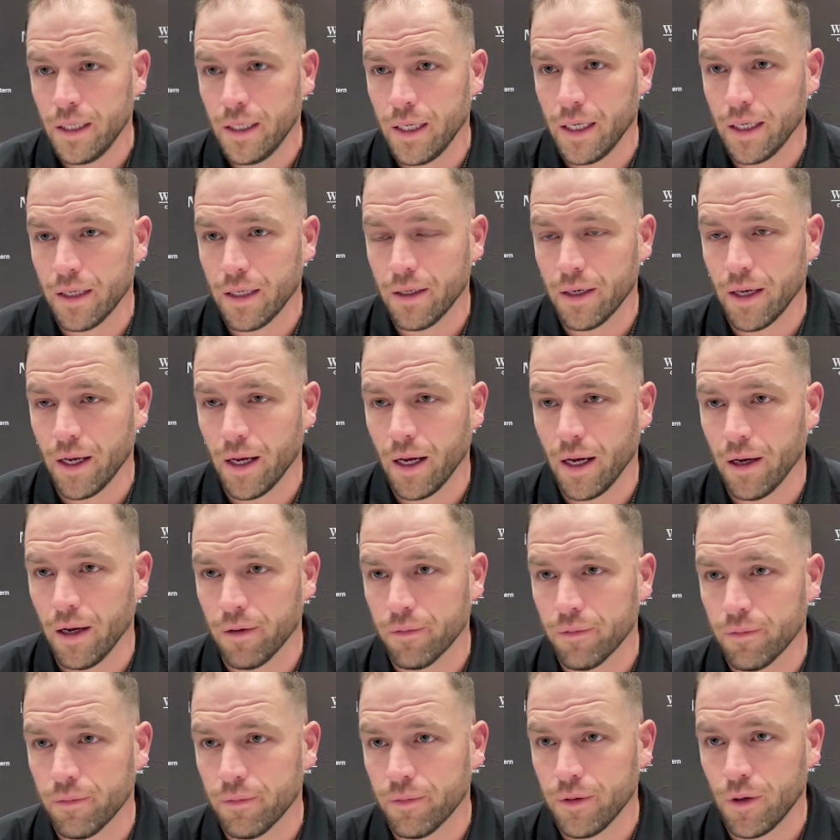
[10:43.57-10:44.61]
And,
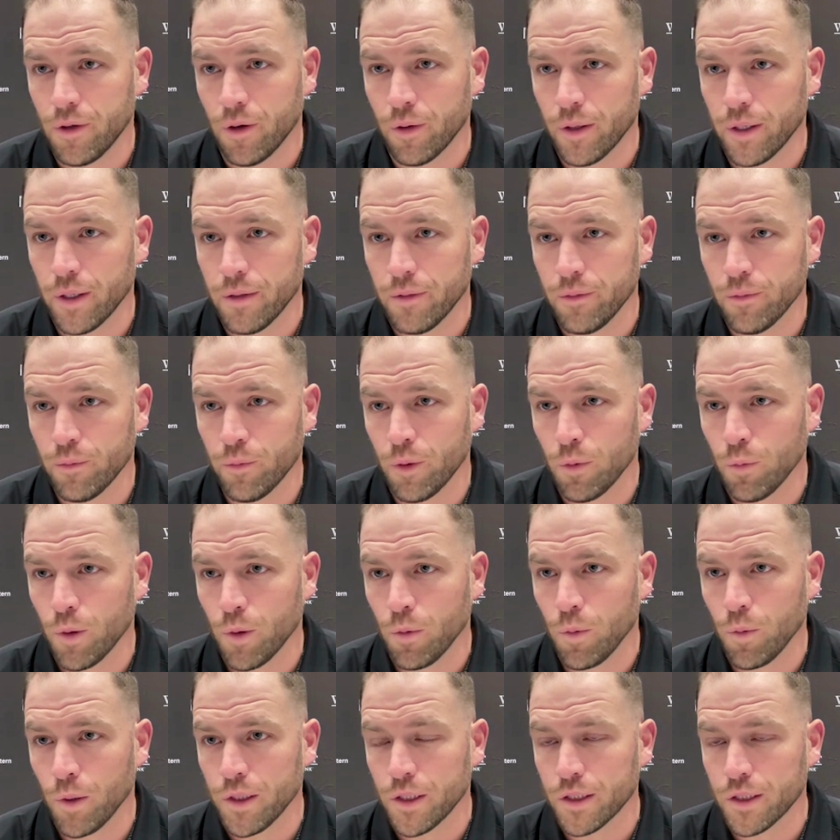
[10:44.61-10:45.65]
you know,
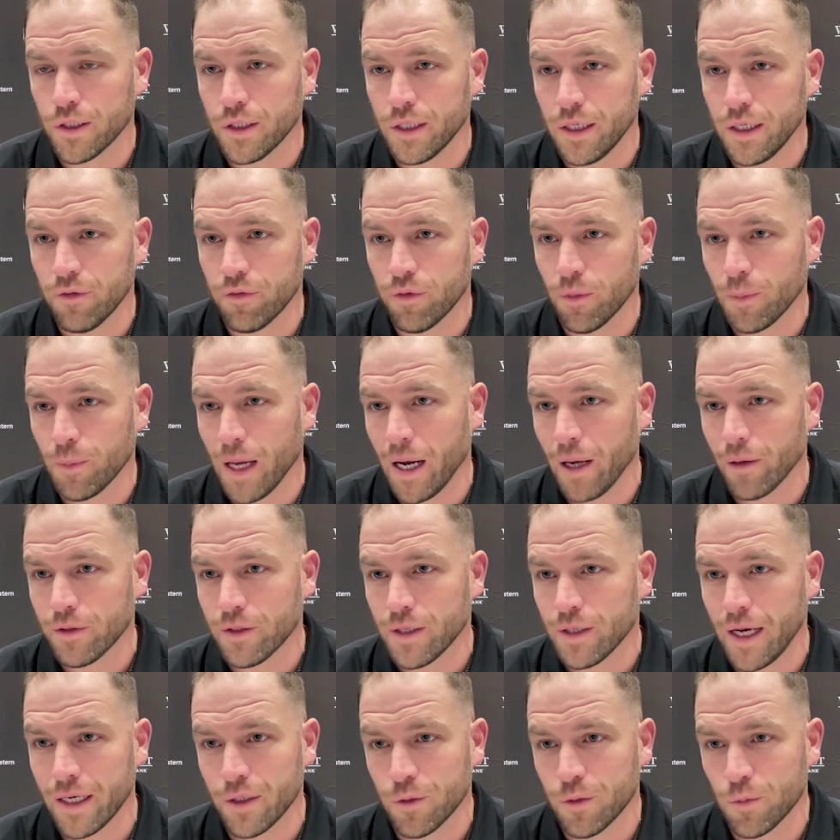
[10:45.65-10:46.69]
what you see from the
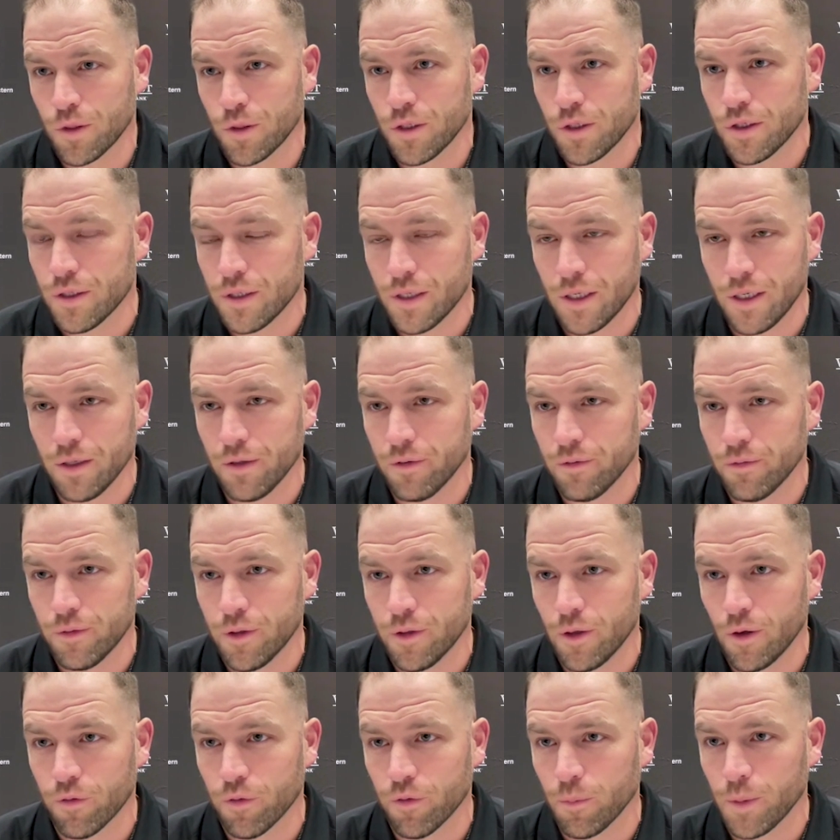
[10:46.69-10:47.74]
outside is what you see,
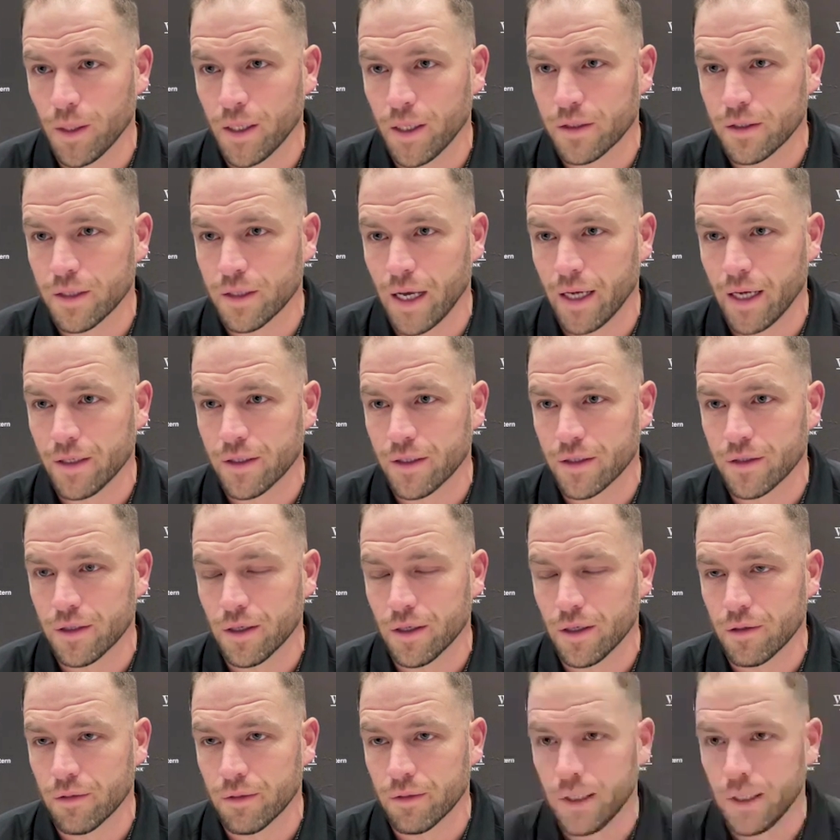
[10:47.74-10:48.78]
you know, from the inside, just
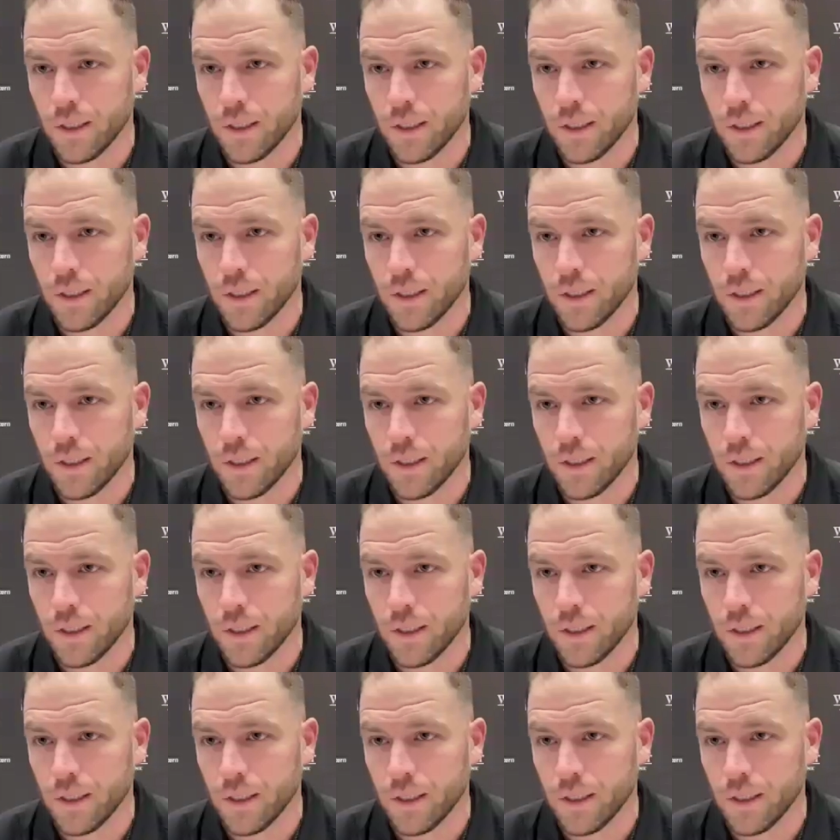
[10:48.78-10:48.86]
a